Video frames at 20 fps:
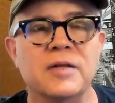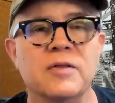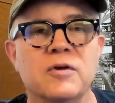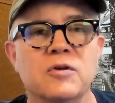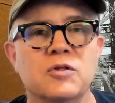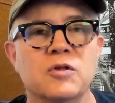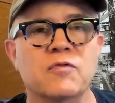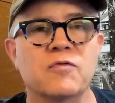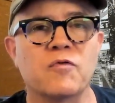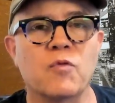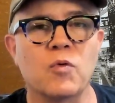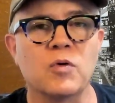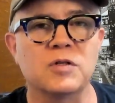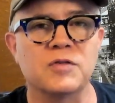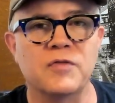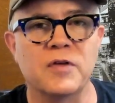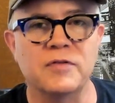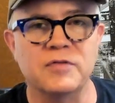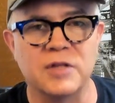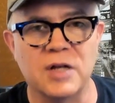And those are
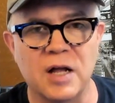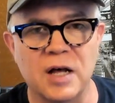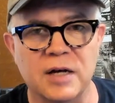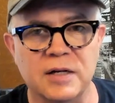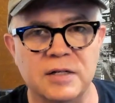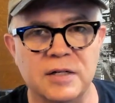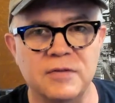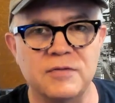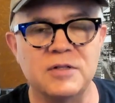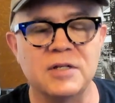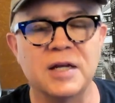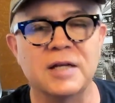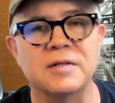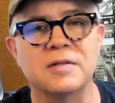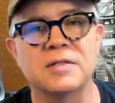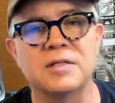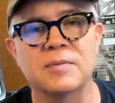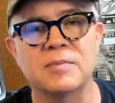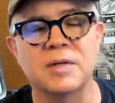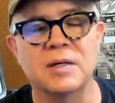fourths, fifths, and octaves,
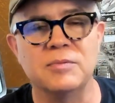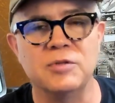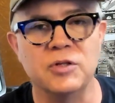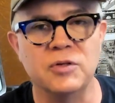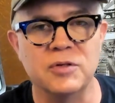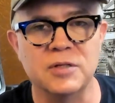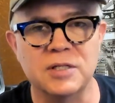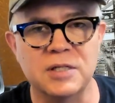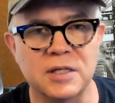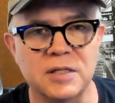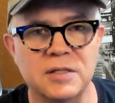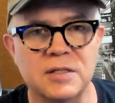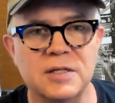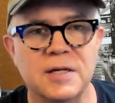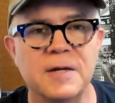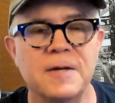and sometimes unisons.